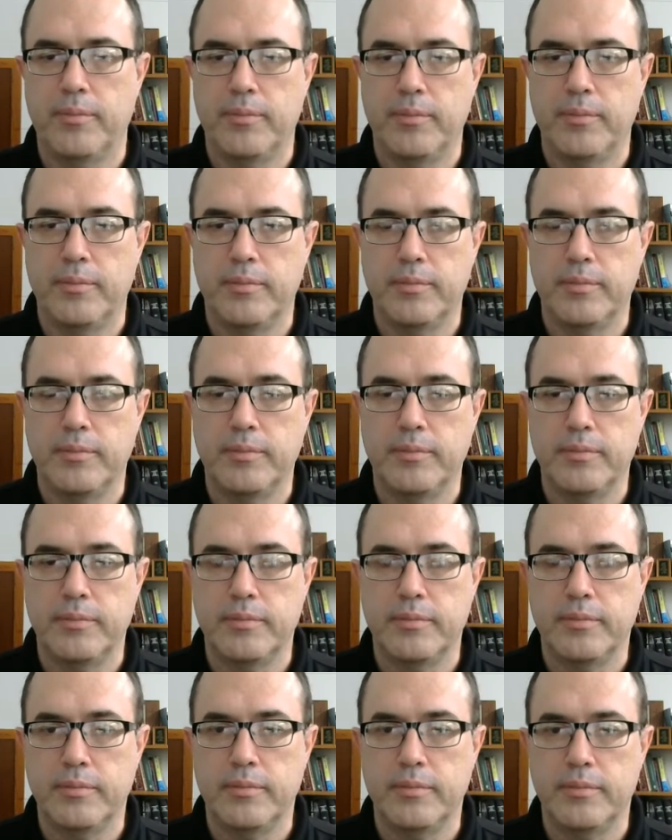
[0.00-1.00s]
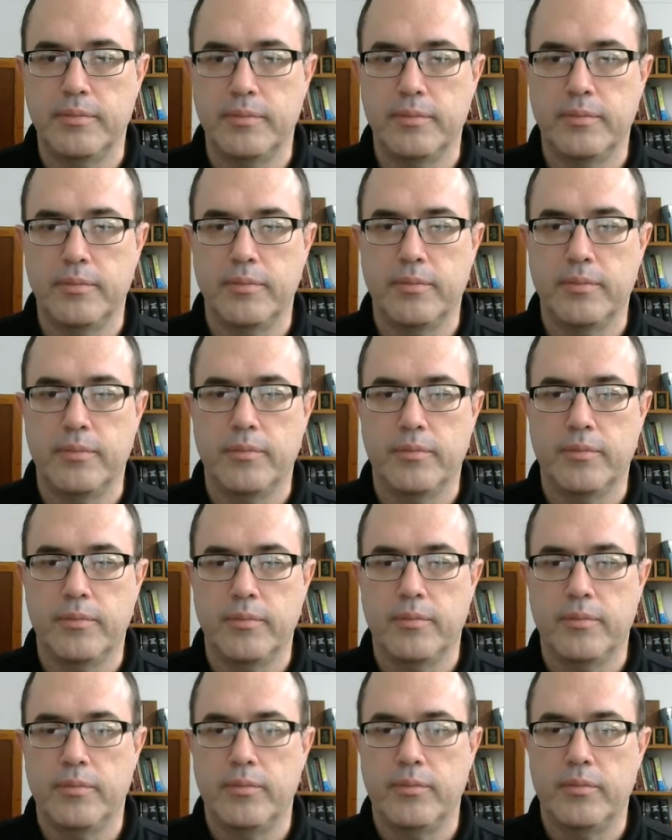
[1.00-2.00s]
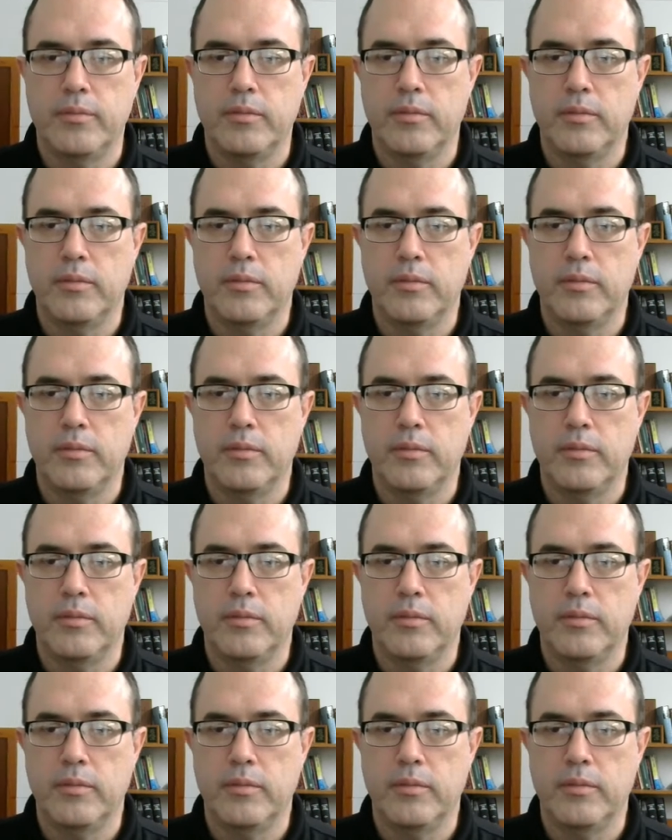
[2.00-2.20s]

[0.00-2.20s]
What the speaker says: Nothing is said.